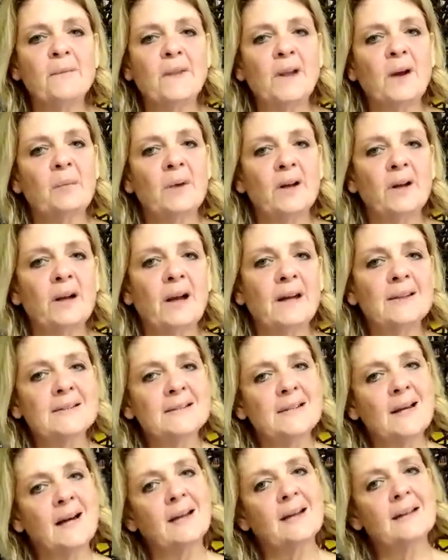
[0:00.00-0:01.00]
about
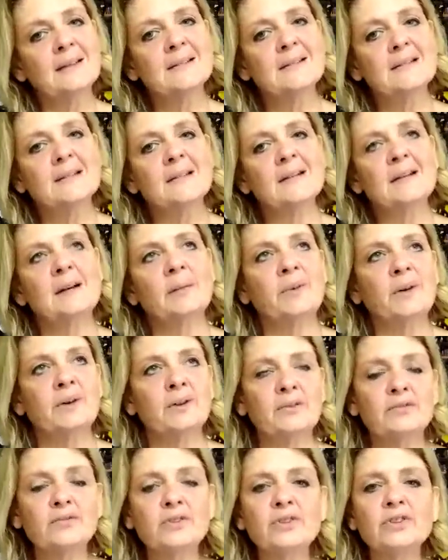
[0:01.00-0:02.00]
anxiety, about
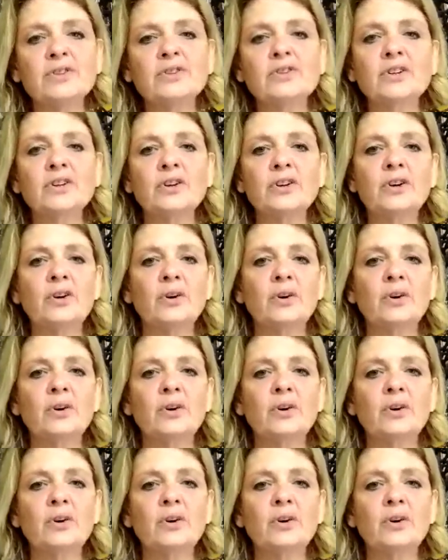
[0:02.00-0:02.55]
the future,